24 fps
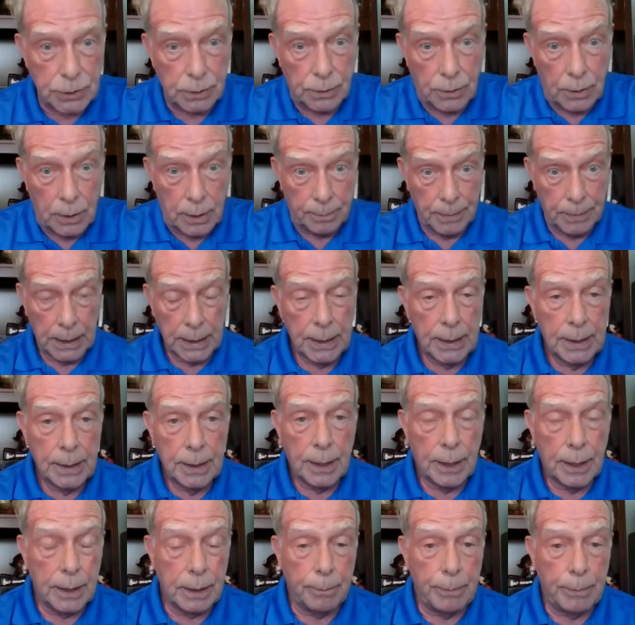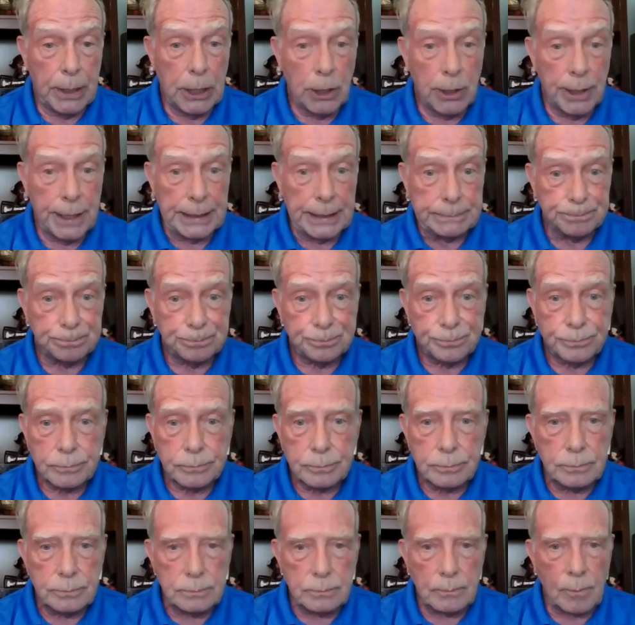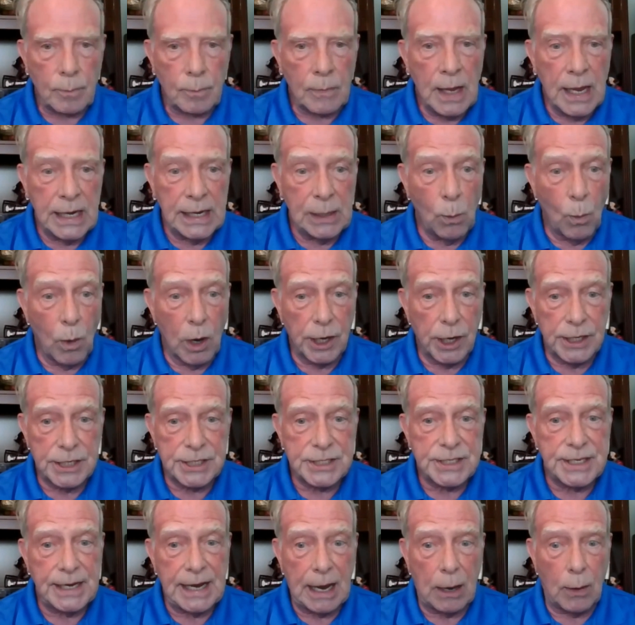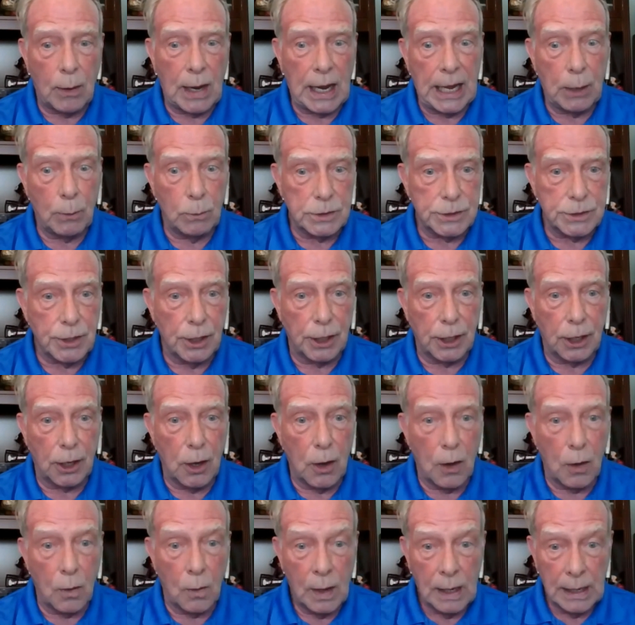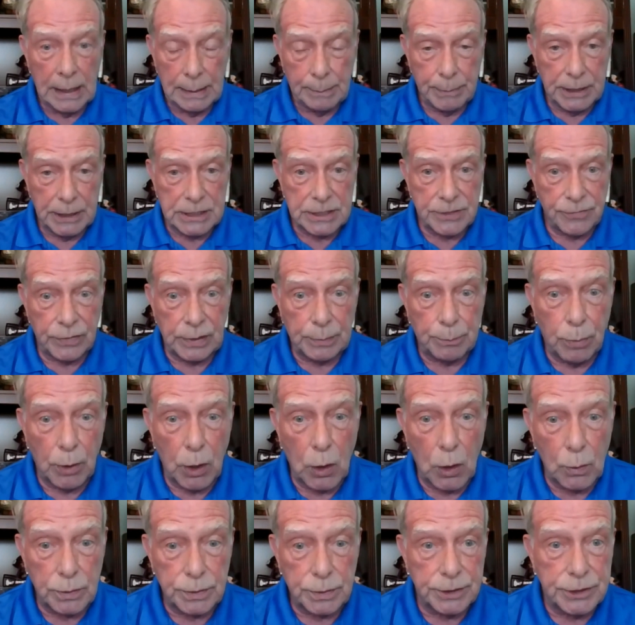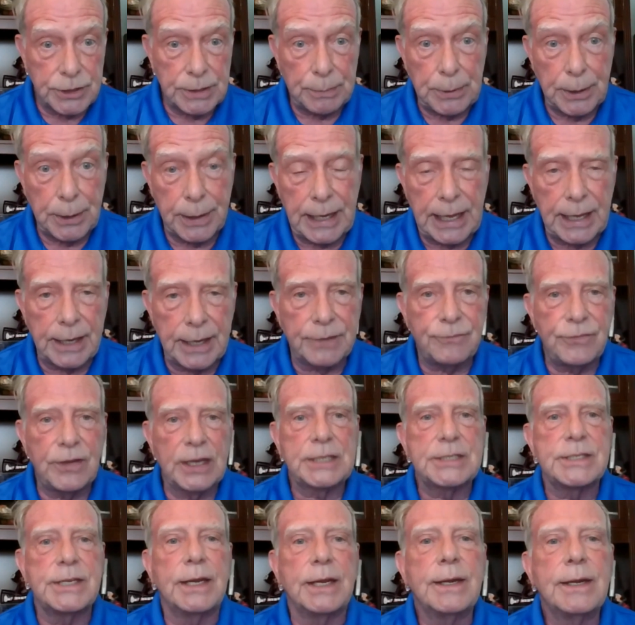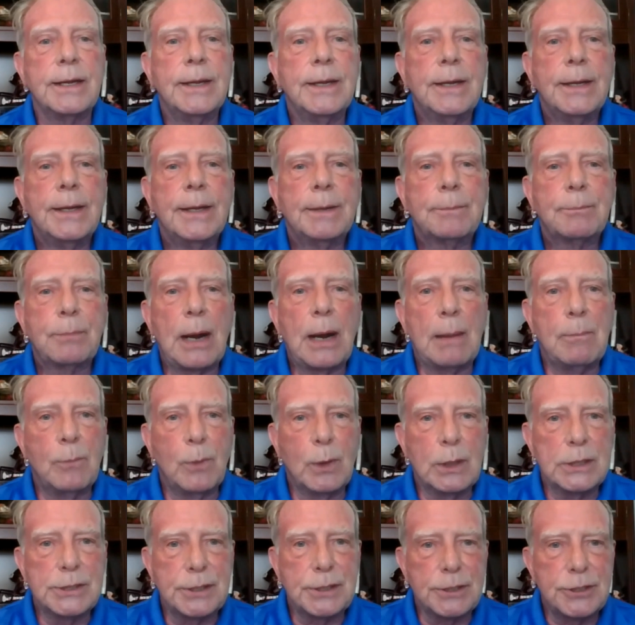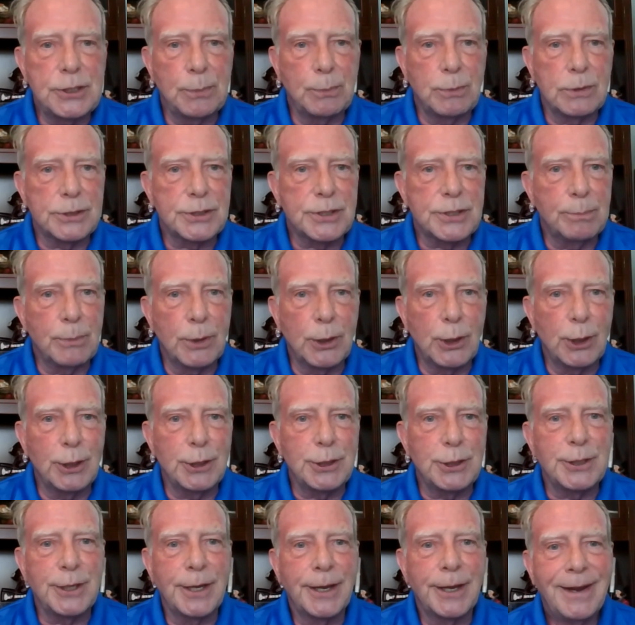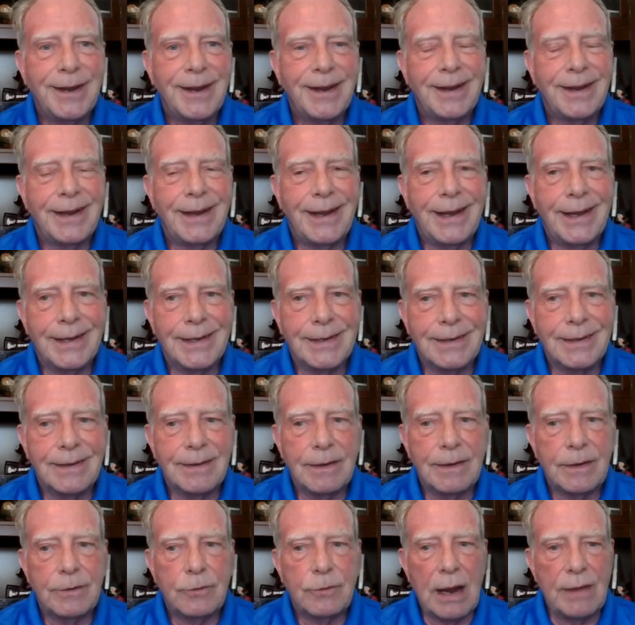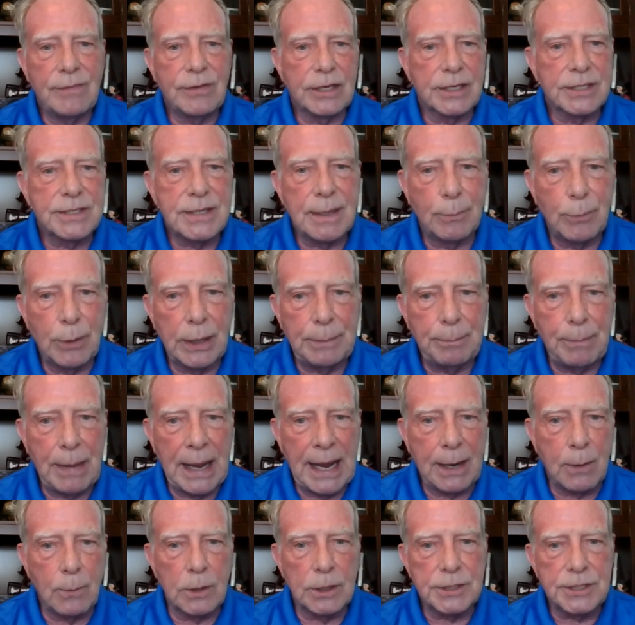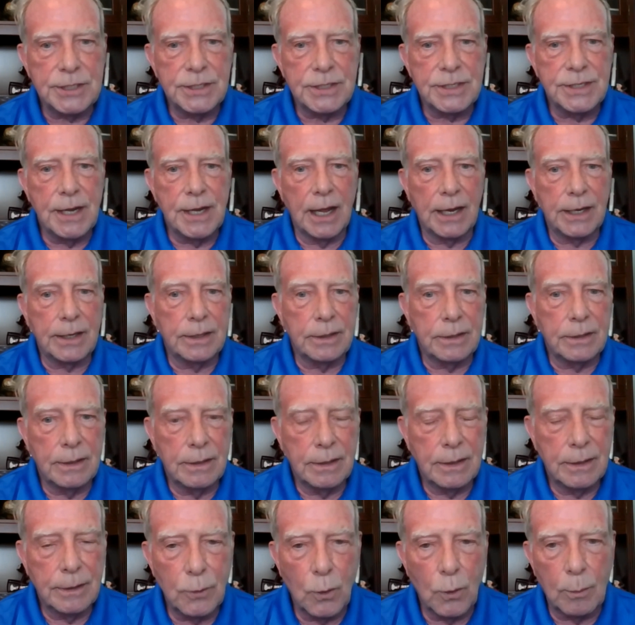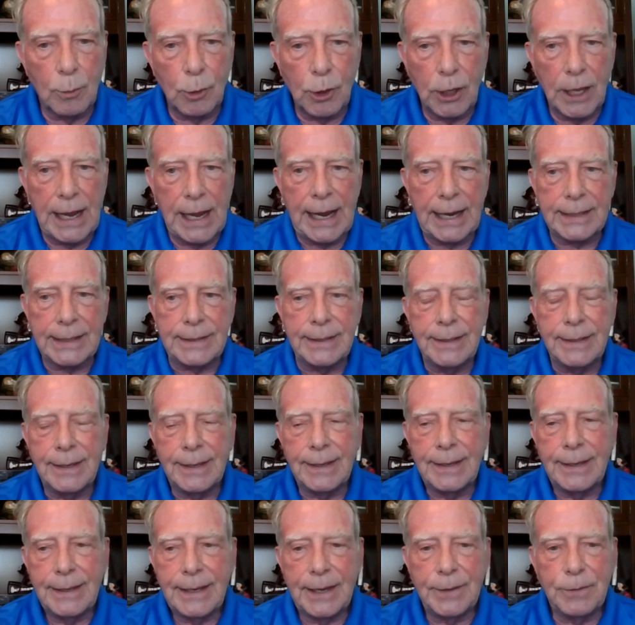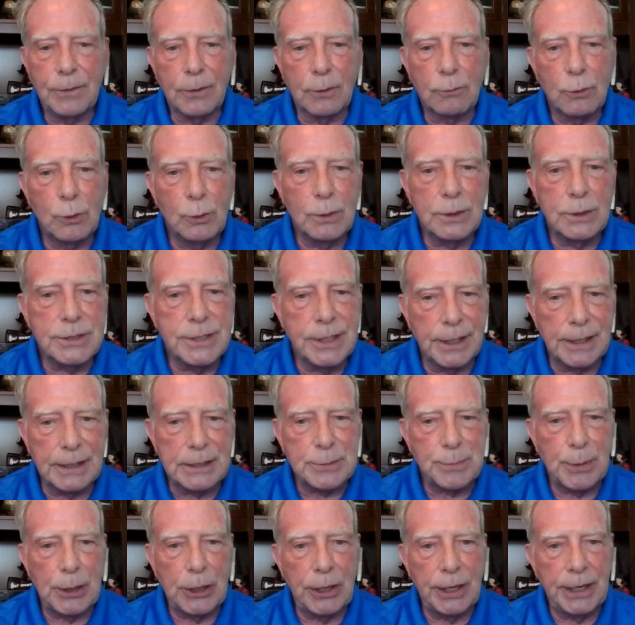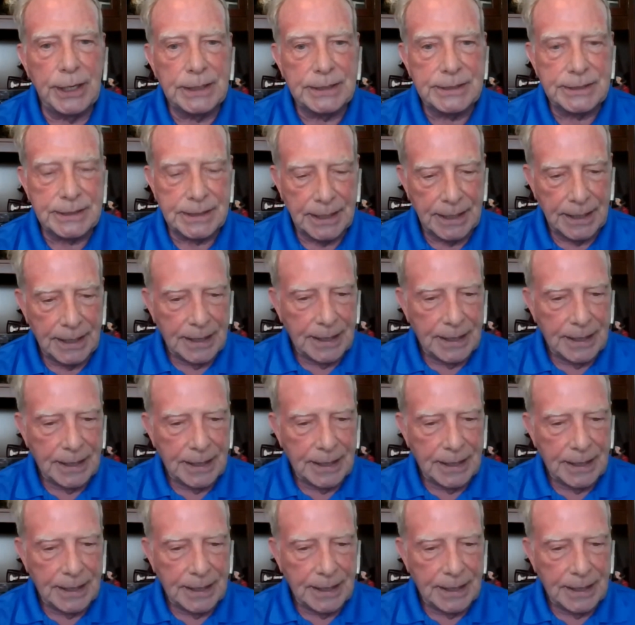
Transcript: alarm on a bearing. And he wanted to see how high it was going to go, because if it broke, the shipyard had to fix it. Problem was the ship was submerged, and driving a submarine backwards is not a normal act, and the crew is inexperienced,